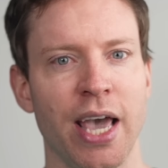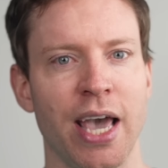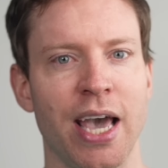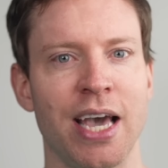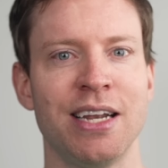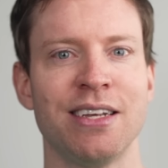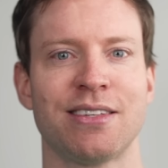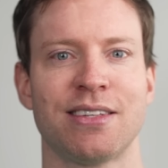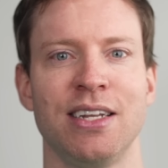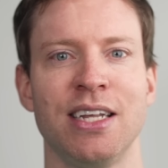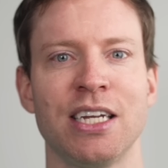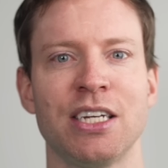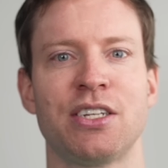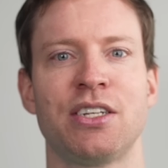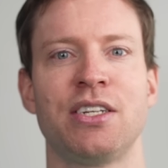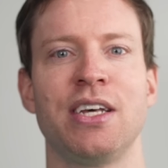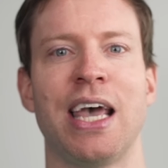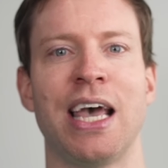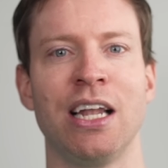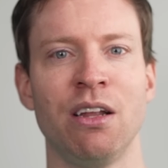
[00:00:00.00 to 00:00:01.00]
And it's
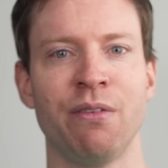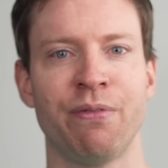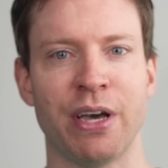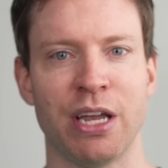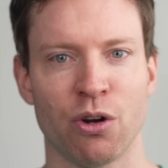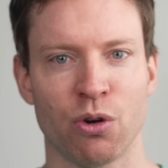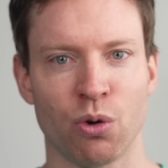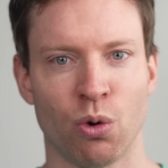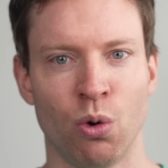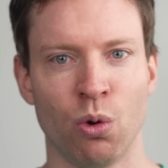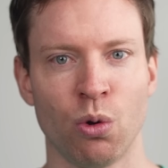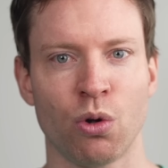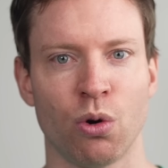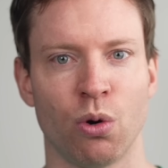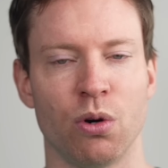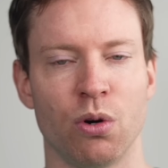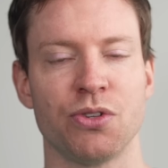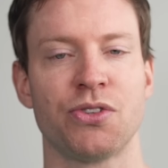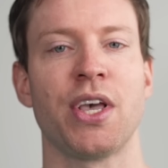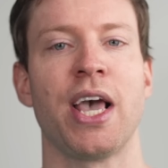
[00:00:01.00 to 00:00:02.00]
linked to elevated all
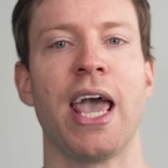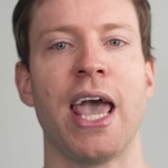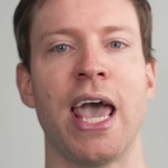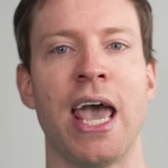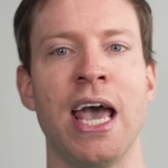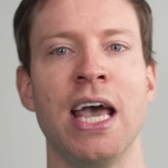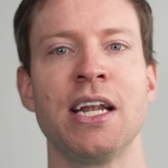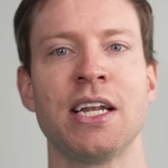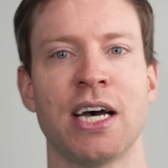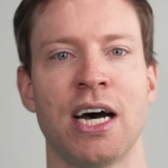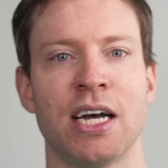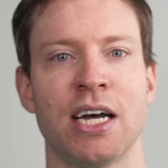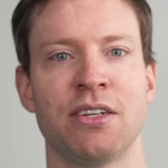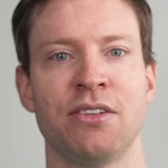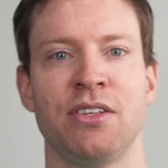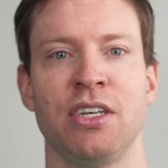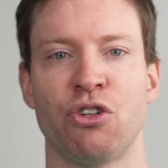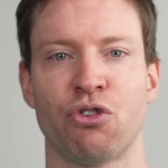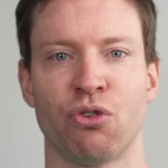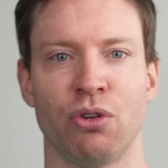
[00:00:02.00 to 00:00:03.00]
cause and heart
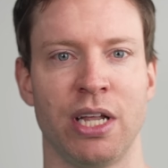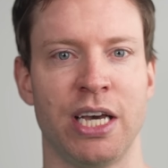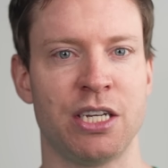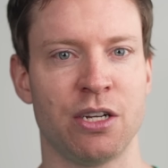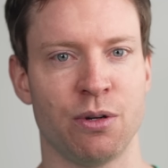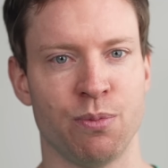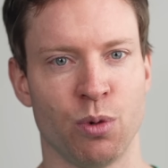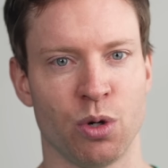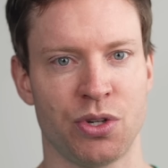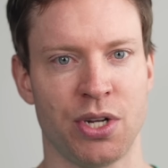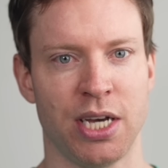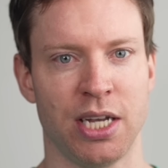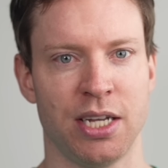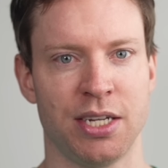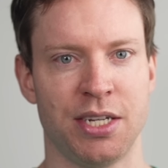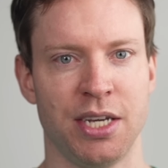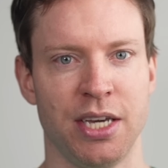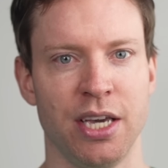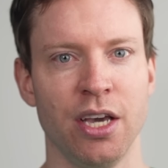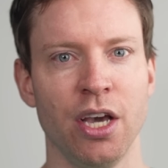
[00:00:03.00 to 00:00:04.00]
disease related
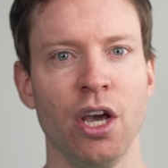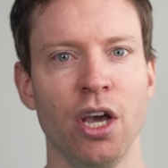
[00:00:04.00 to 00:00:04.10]
mortality.